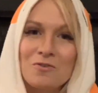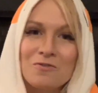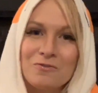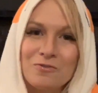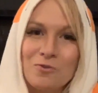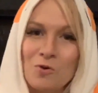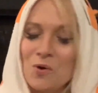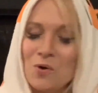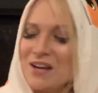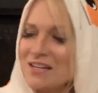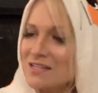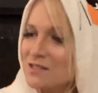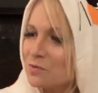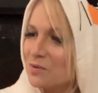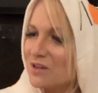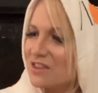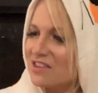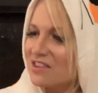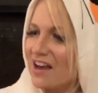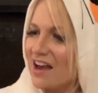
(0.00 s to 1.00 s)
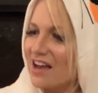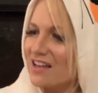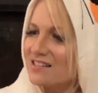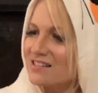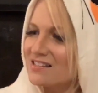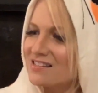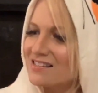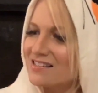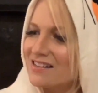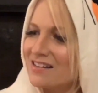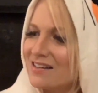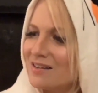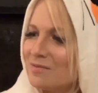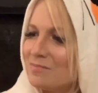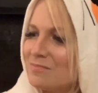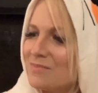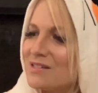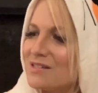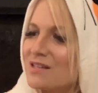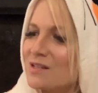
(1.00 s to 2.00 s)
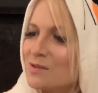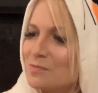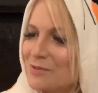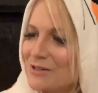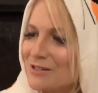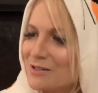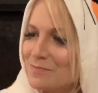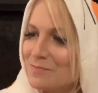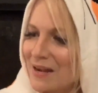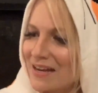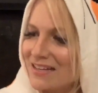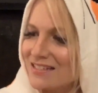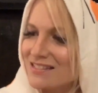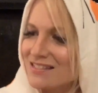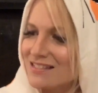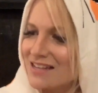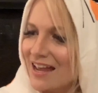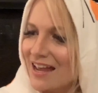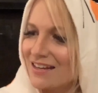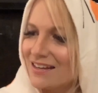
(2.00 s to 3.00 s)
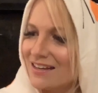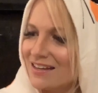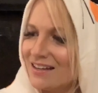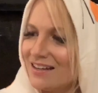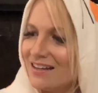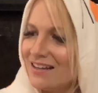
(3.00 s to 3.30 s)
voice with us," Mrs. Brisbane said.